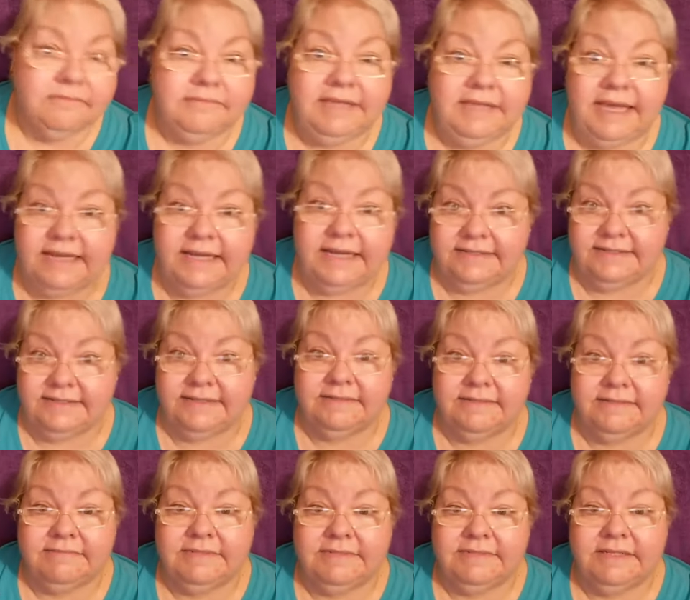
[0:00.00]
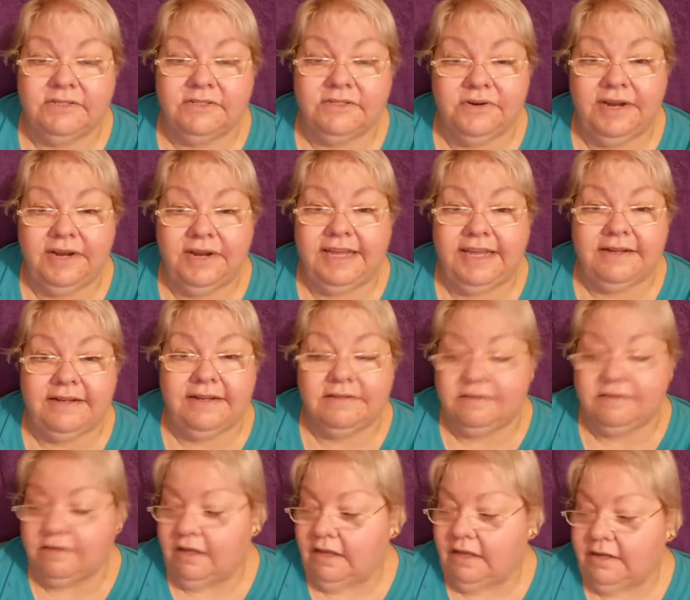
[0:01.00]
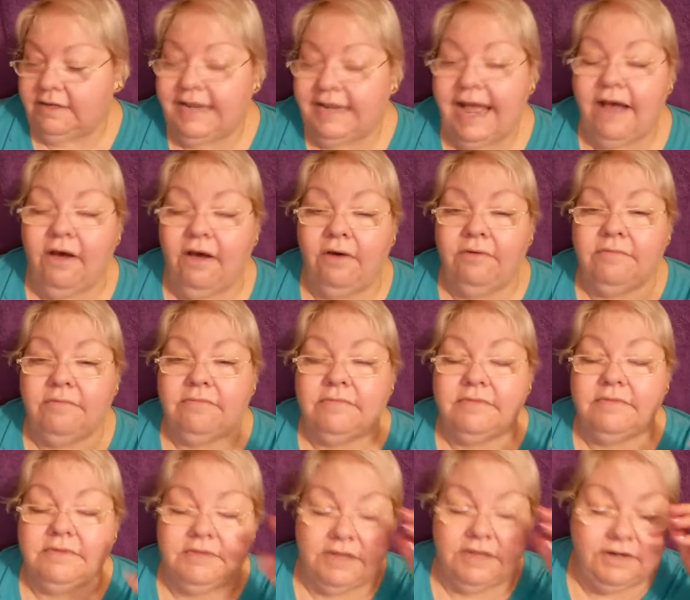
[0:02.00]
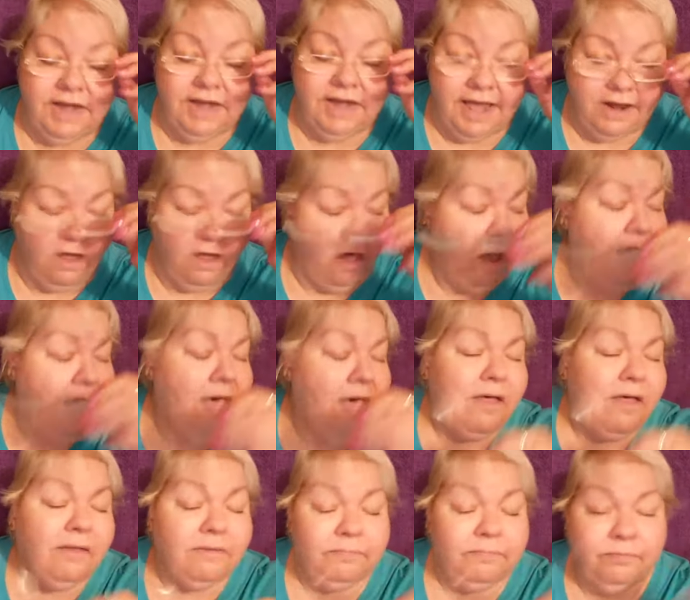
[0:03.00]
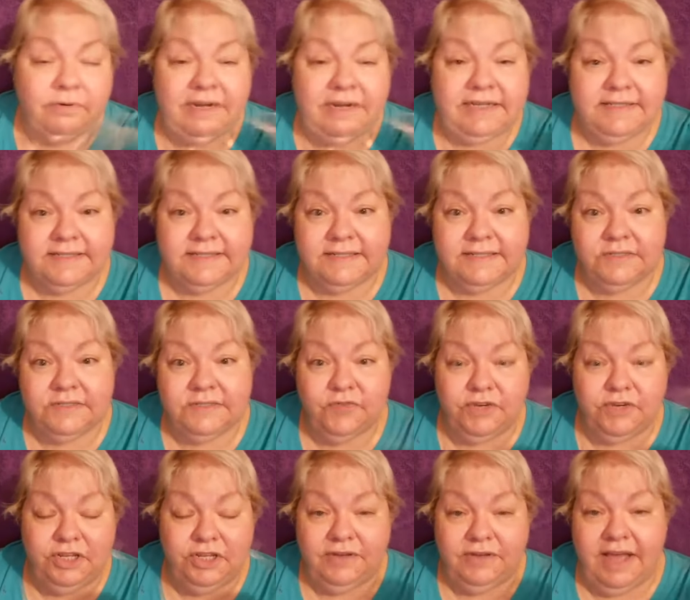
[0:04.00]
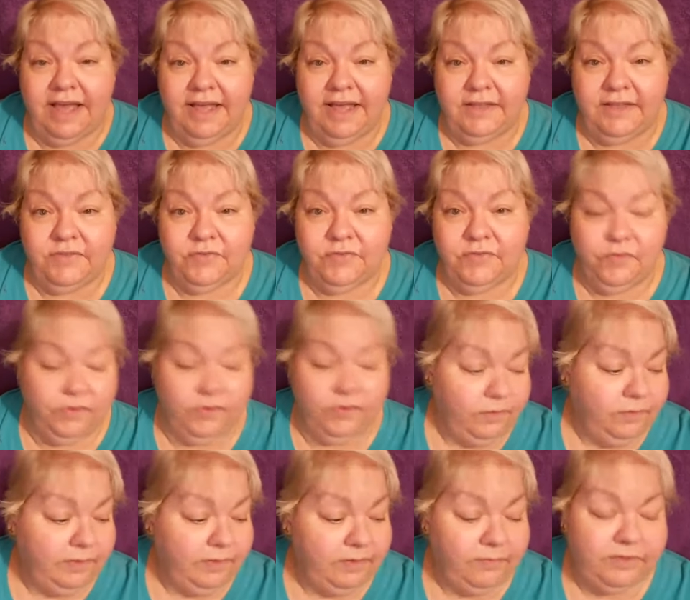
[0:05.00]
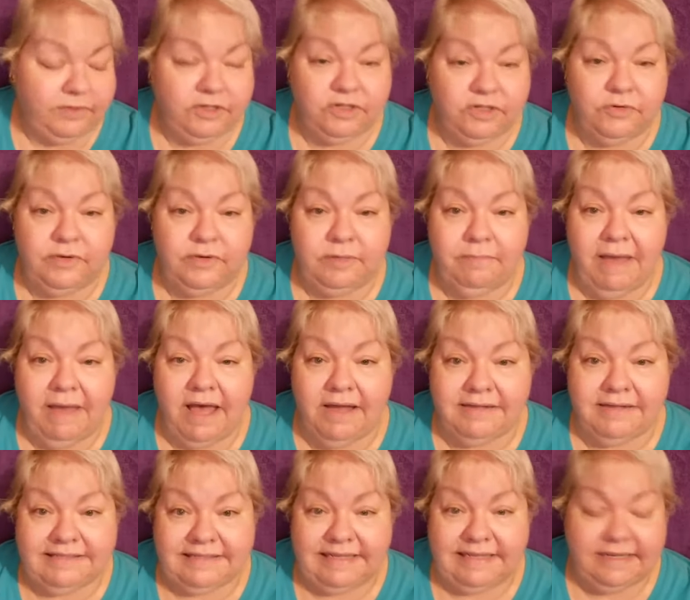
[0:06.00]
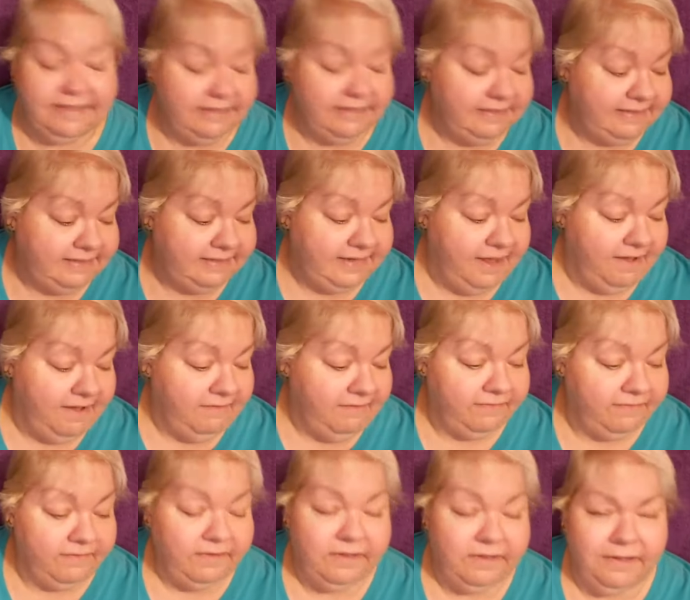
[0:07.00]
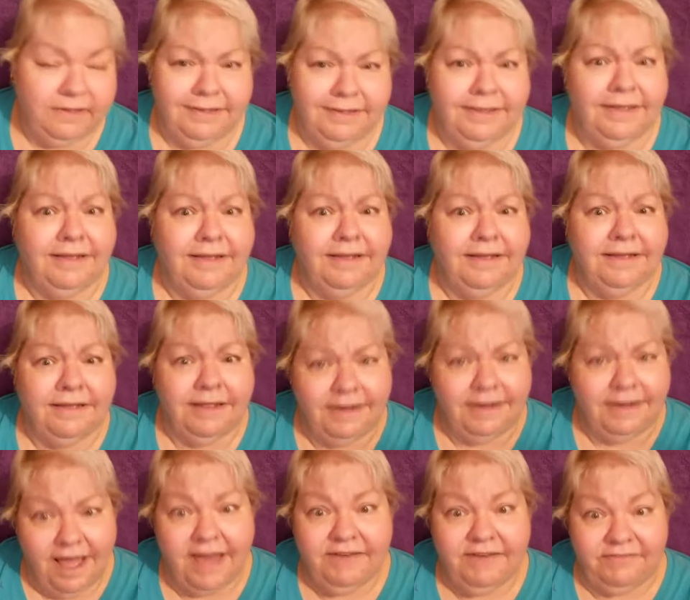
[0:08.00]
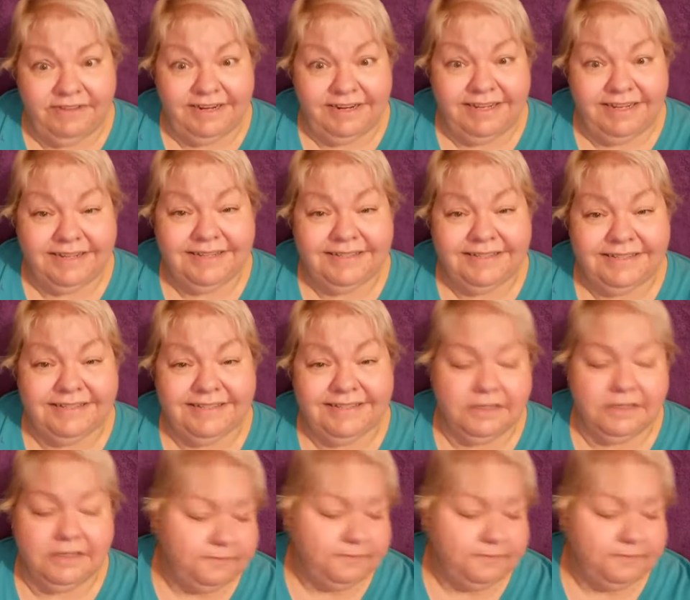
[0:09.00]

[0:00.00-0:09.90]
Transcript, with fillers: Yes, six or eight. Now, they're not all presents for you guys for when we're doing boxing and stuff. A lot of it is.